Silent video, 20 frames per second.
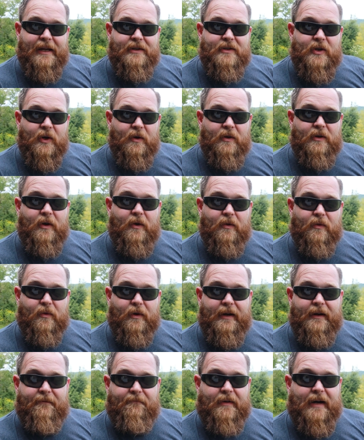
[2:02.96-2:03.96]
in
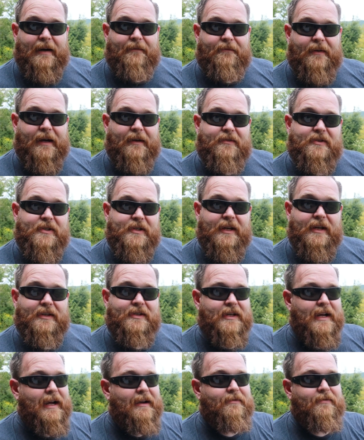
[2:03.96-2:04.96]
223 and
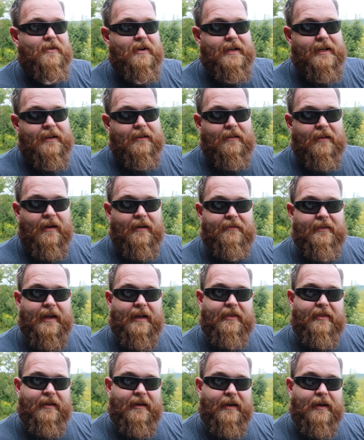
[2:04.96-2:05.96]
556 and I freaking love
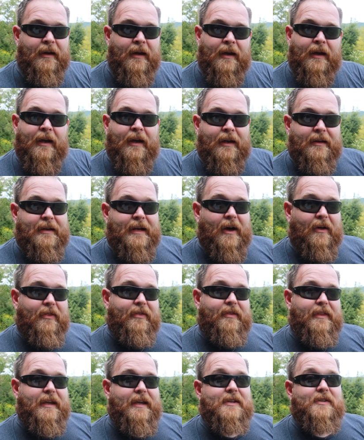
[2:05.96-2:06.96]
that thing. Now
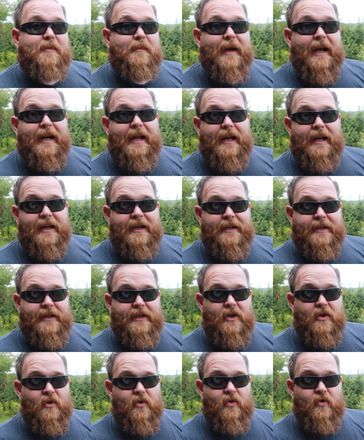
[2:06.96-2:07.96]
this made a
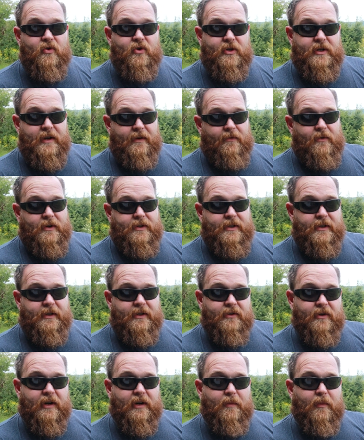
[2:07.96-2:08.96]
huge difference in the
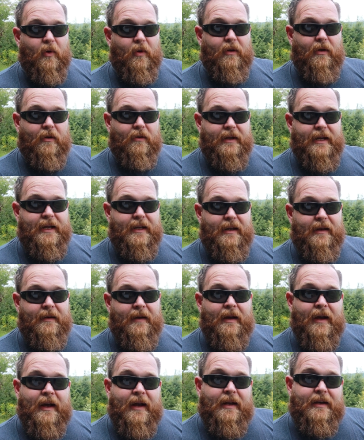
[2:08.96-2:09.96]
trigger pull on it.
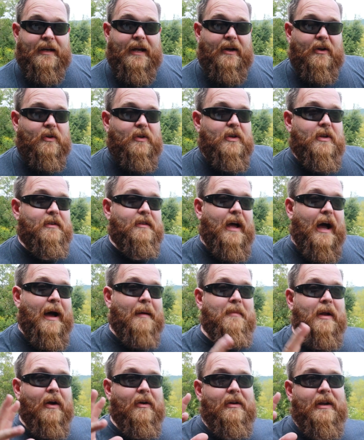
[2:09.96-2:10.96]
Now
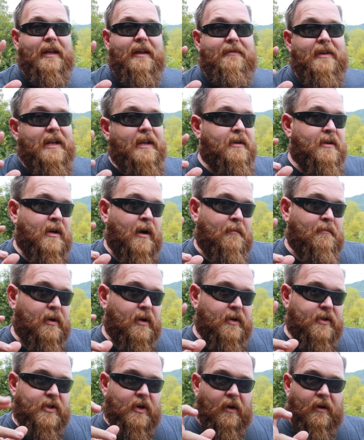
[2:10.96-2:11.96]
I'm not going to give any
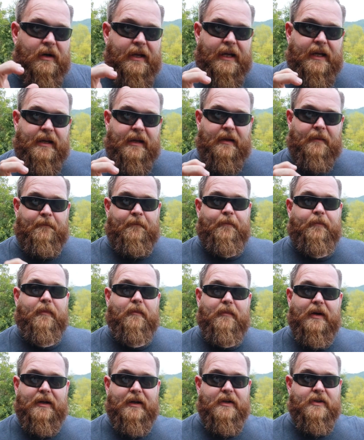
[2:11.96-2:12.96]
numbers on it
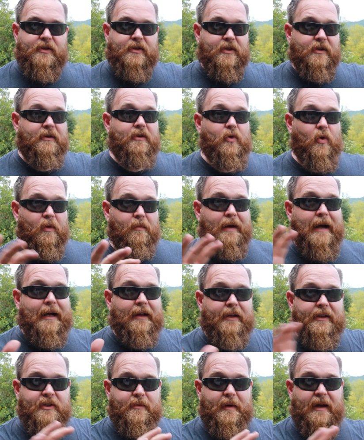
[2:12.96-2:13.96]
because your
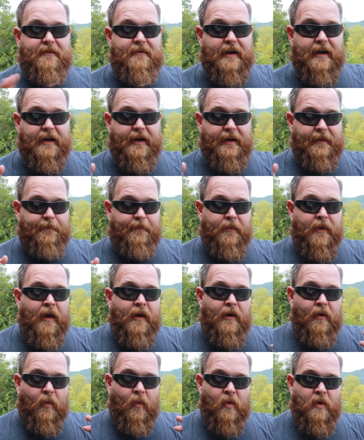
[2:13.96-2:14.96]
mileage may vary.
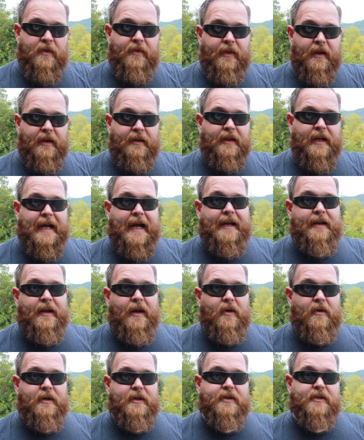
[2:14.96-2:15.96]
One thing that I
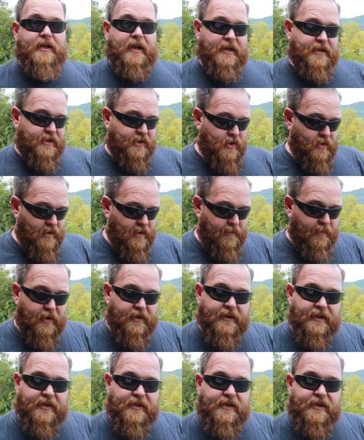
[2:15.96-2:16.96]
noticed is you can
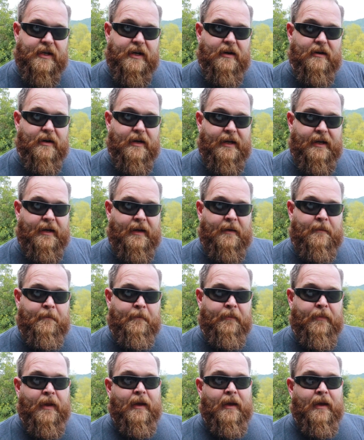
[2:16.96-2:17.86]
put the seer in,